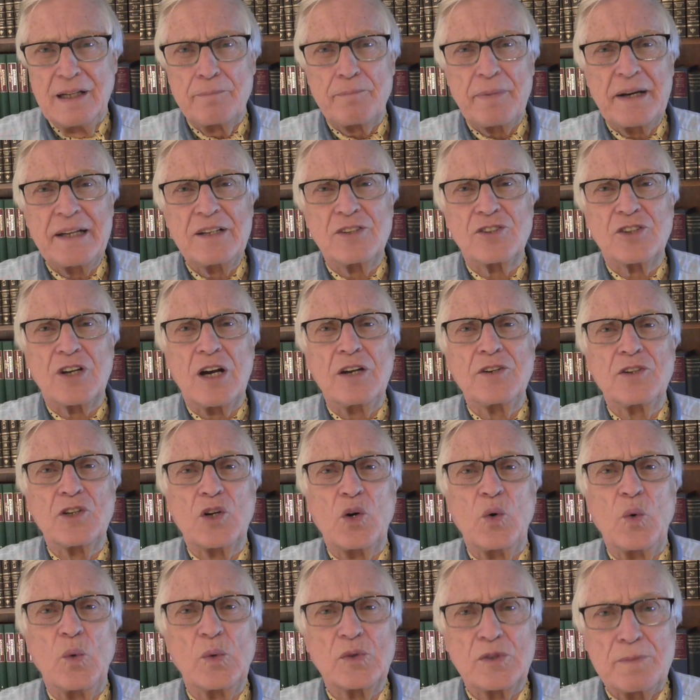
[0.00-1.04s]
But it's going to
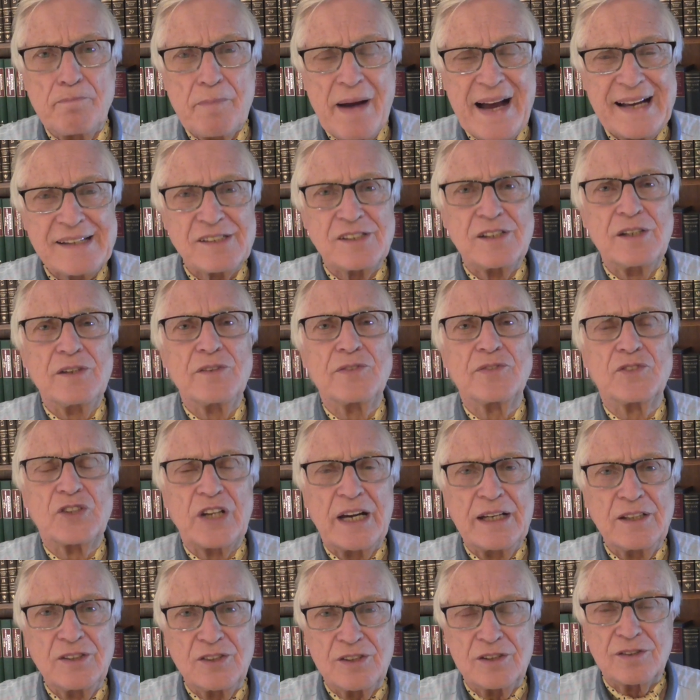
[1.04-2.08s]
cause massive
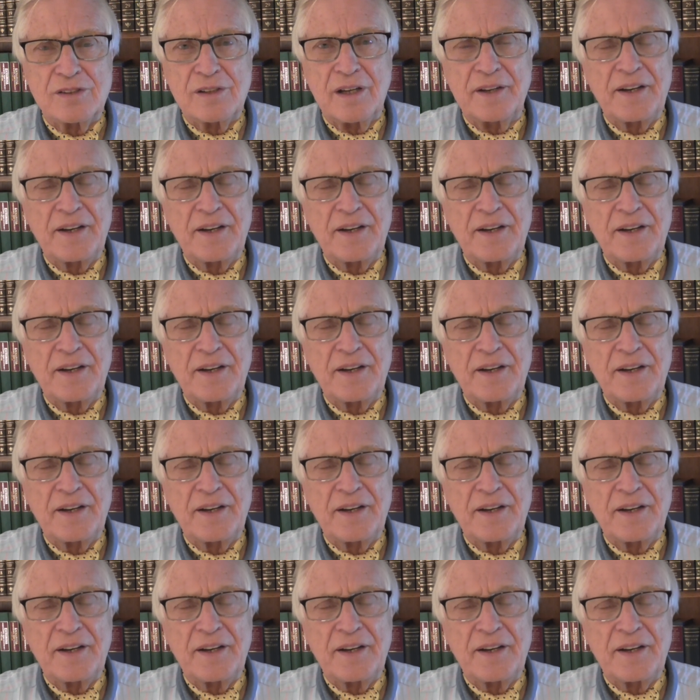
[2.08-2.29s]
changes.